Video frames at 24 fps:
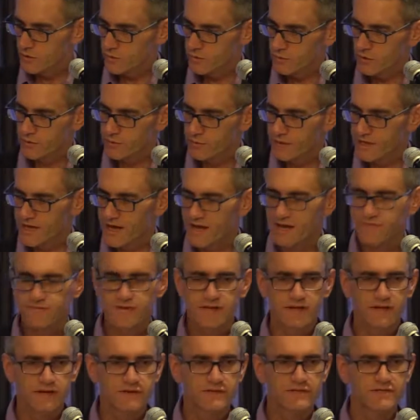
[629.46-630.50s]
What we have
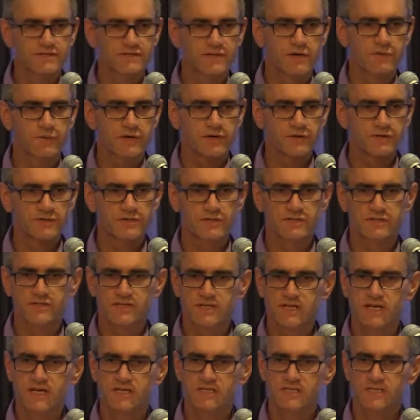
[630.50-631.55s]
here is we use a
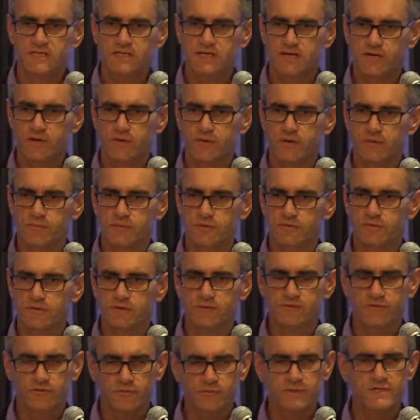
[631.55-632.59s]
CNC equipment. We've
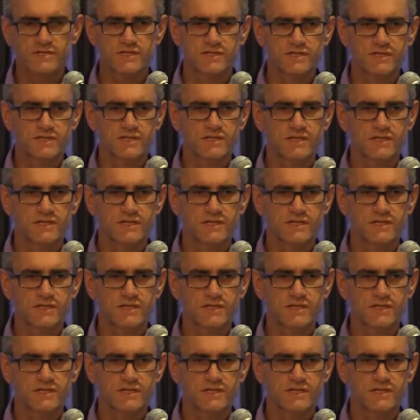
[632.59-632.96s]
got two pieces of